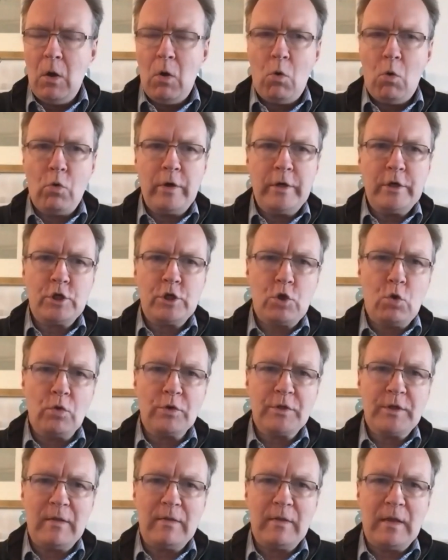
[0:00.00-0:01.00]
or
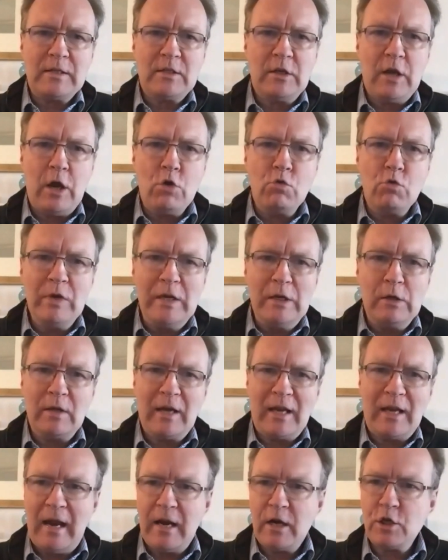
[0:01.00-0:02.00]
ensures that there's no real
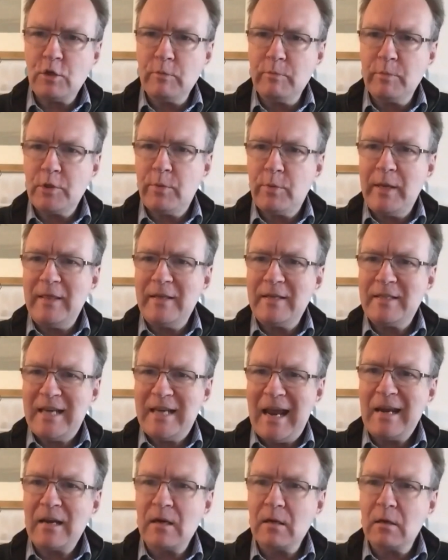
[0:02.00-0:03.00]
connection between the
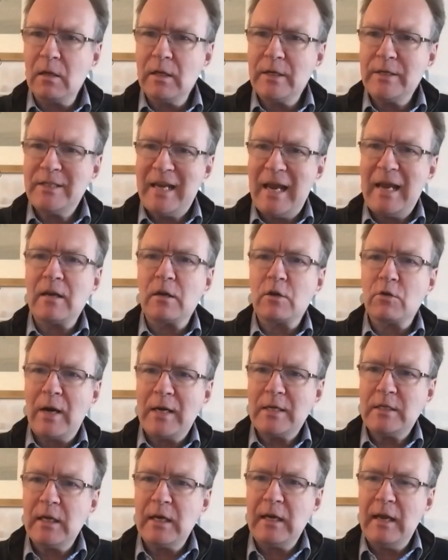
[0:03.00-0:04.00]
technical and
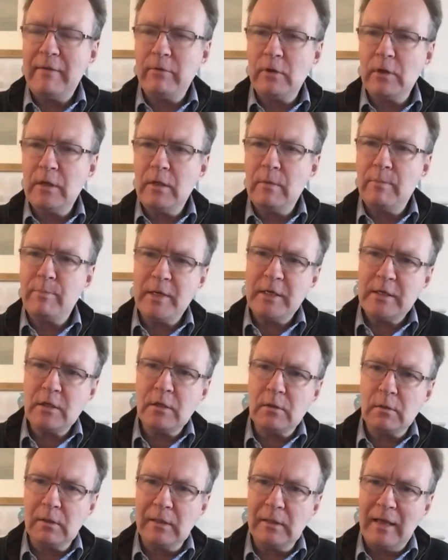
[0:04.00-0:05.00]
technocratic level and the
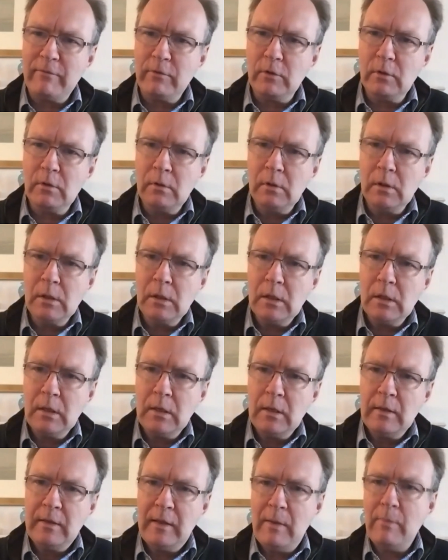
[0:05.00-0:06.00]
political level,
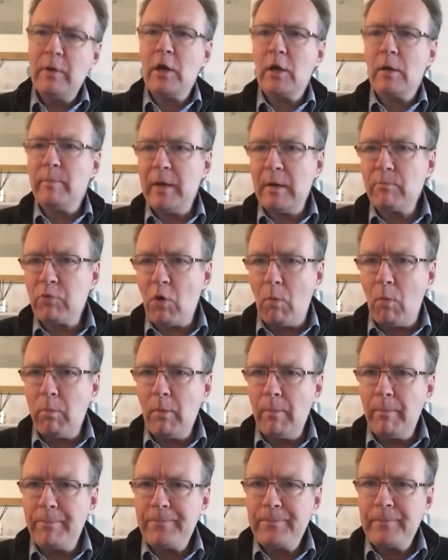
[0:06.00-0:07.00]
then we've got a big problem.
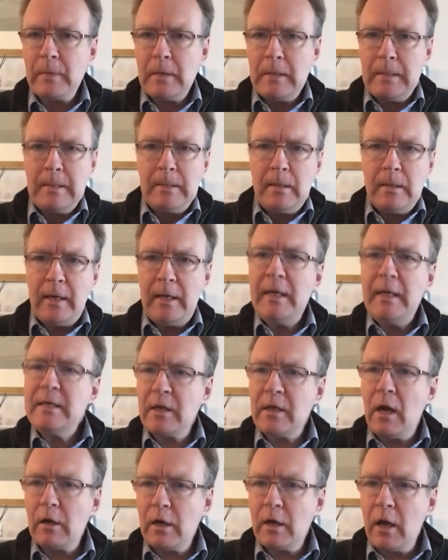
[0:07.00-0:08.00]
And he's
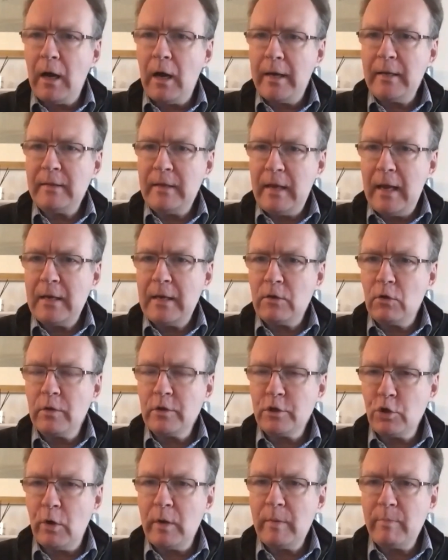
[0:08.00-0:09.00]
our guy in the end on the
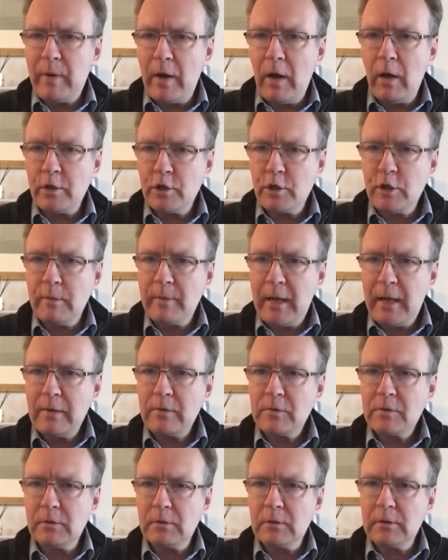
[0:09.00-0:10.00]
Joint Partnership
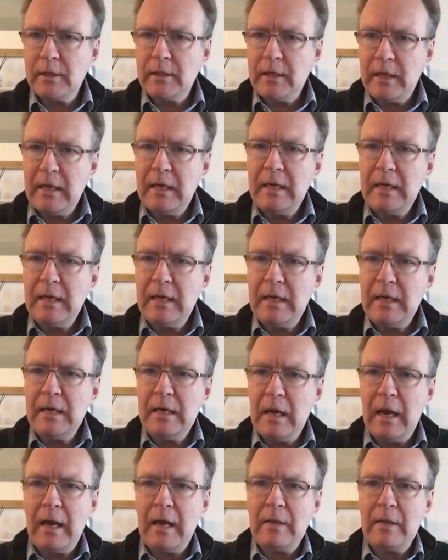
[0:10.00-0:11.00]
Council. And
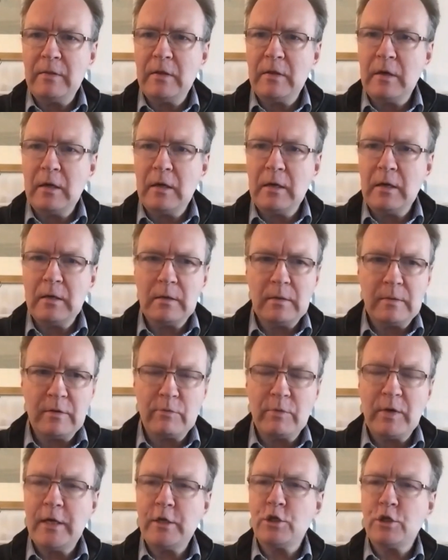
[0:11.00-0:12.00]
he and the, uh,
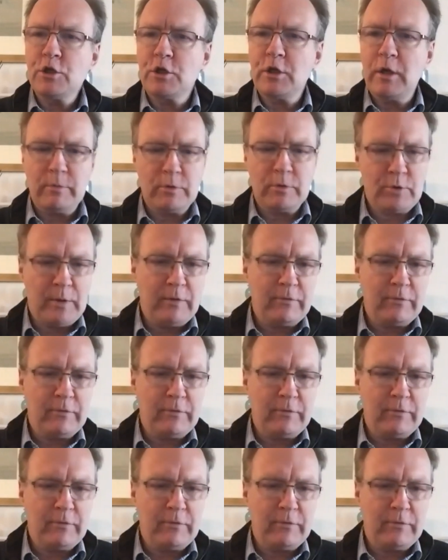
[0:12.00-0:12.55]
the relationship